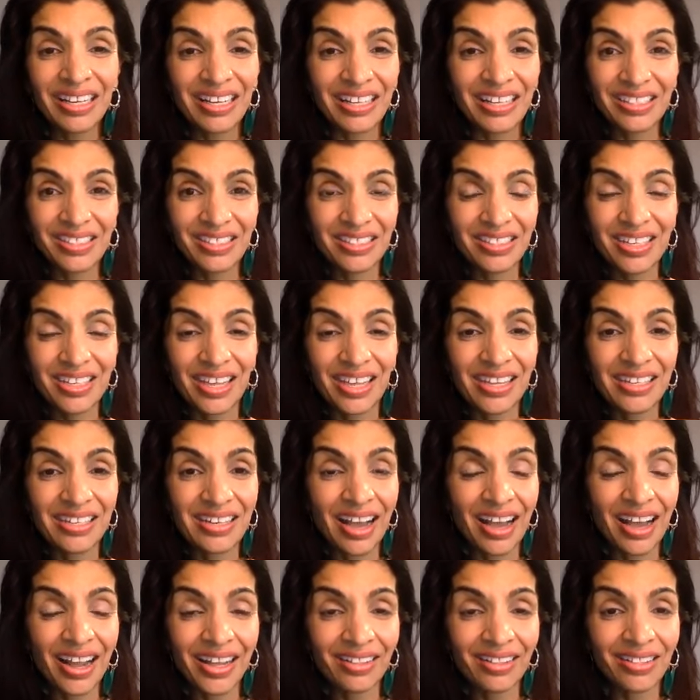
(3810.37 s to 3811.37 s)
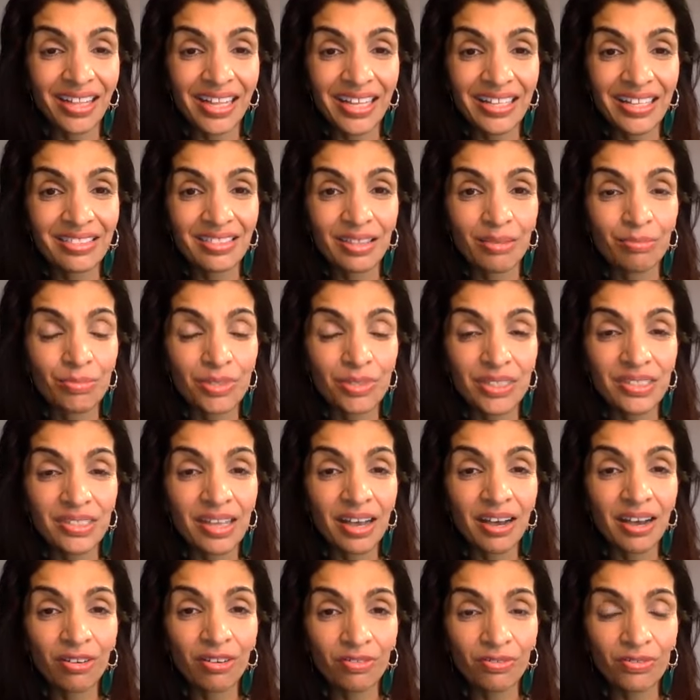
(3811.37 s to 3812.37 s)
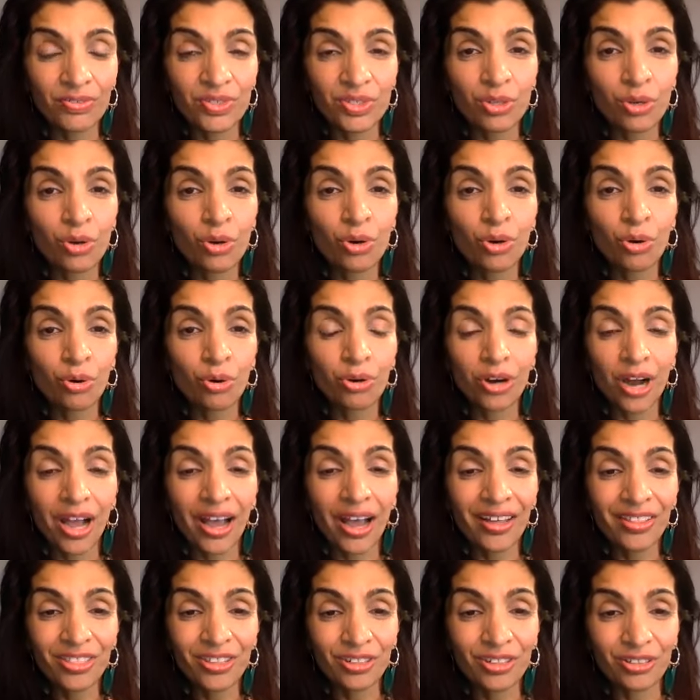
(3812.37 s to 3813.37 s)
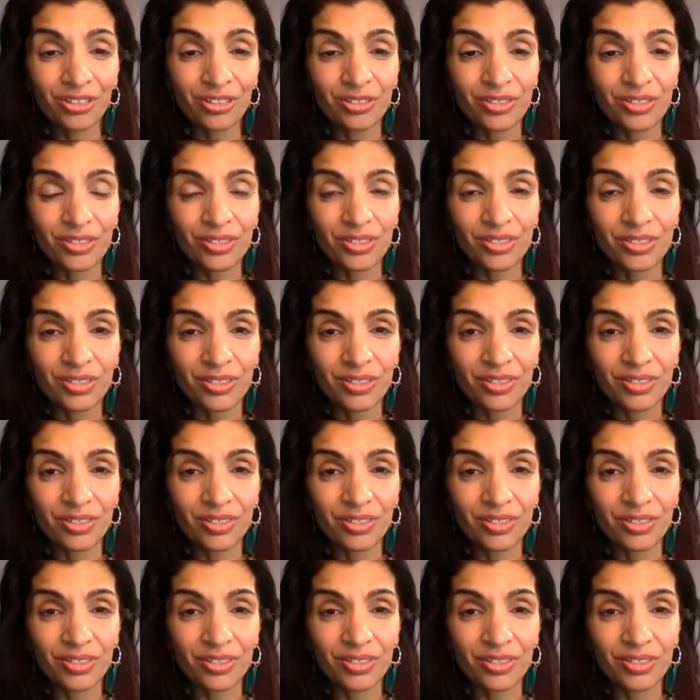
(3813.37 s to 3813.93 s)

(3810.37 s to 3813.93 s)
is to annihilate themselves or others.